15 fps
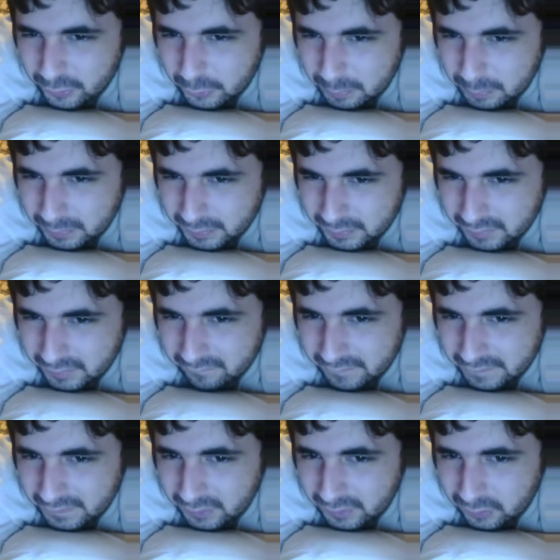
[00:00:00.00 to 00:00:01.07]
ears perked up
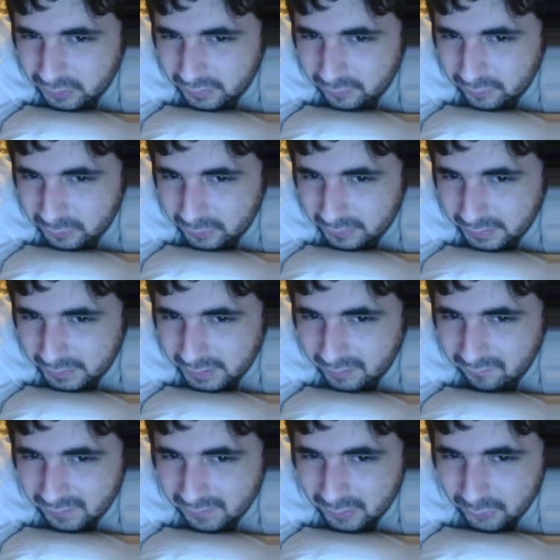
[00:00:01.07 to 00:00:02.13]
at that, and she lifted her
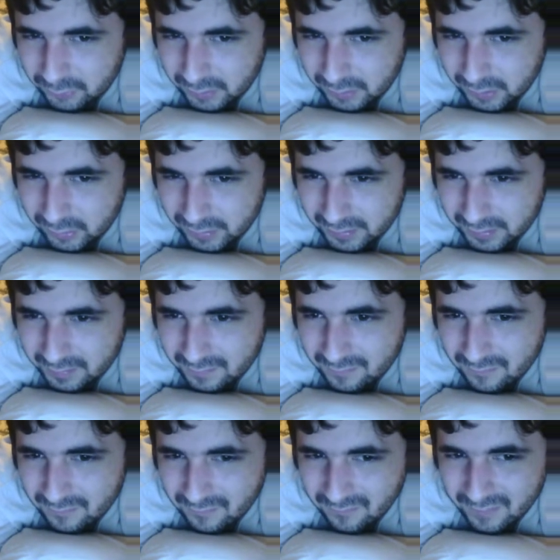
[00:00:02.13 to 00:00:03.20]
head, brows raising.
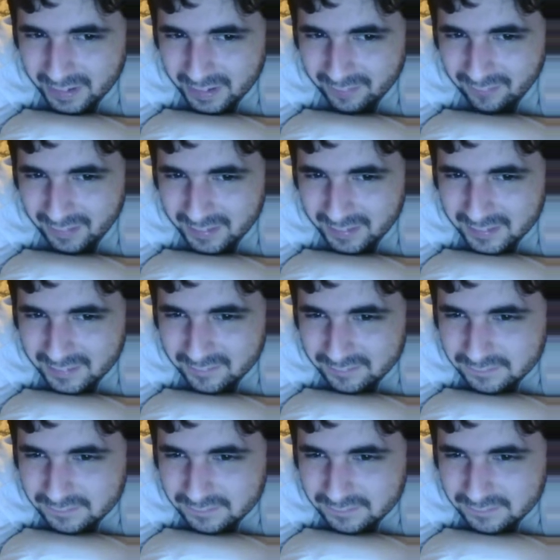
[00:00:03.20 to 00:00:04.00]
"Why what?"